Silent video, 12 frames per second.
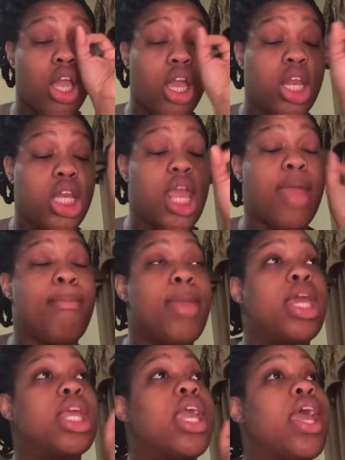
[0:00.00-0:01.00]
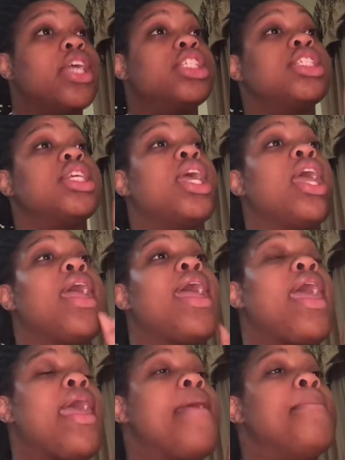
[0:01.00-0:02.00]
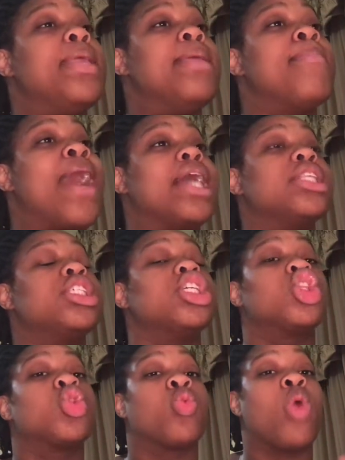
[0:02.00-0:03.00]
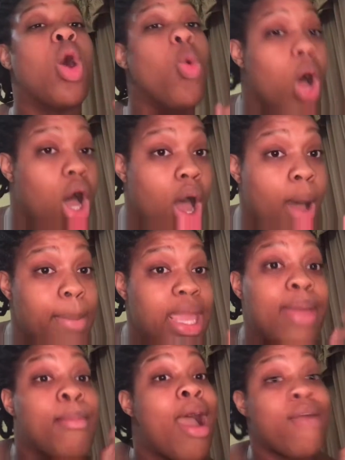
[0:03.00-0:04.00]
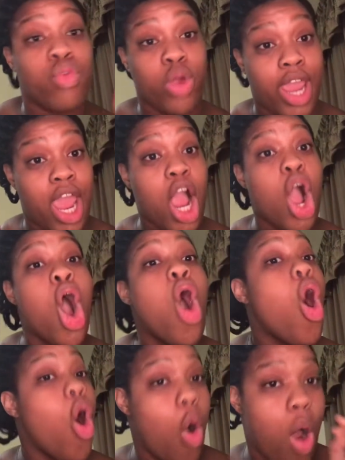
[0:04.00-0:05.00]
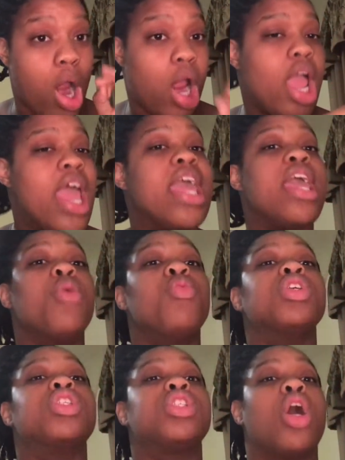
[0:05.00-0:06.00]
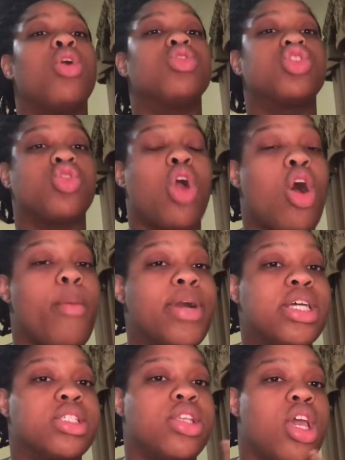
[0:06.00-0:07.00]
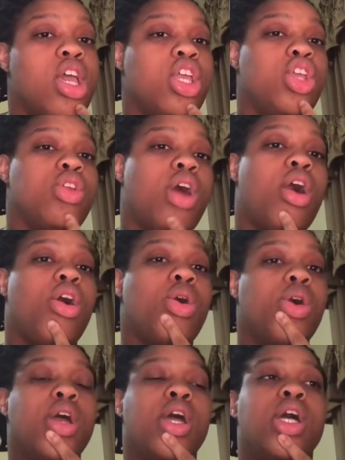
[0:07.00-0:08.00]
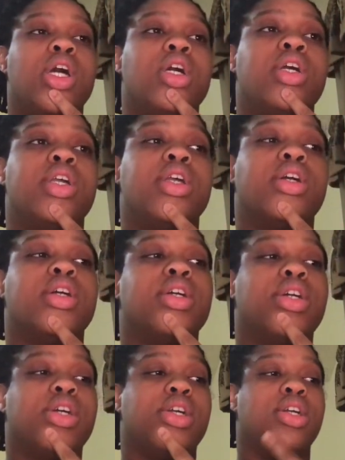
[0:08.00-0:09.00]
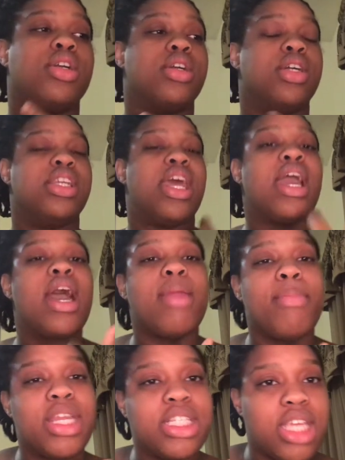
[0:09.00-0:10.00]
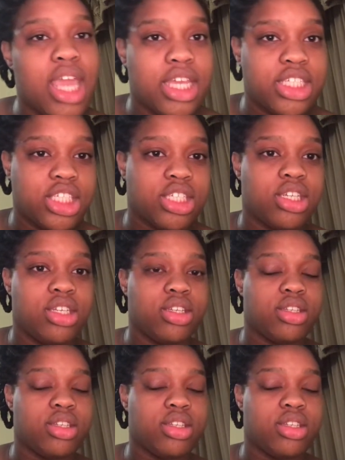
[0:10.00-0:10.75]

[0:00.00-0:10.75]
that medication had me about to throw up in my friend's car. It was so strong because, you know, that kind of medication,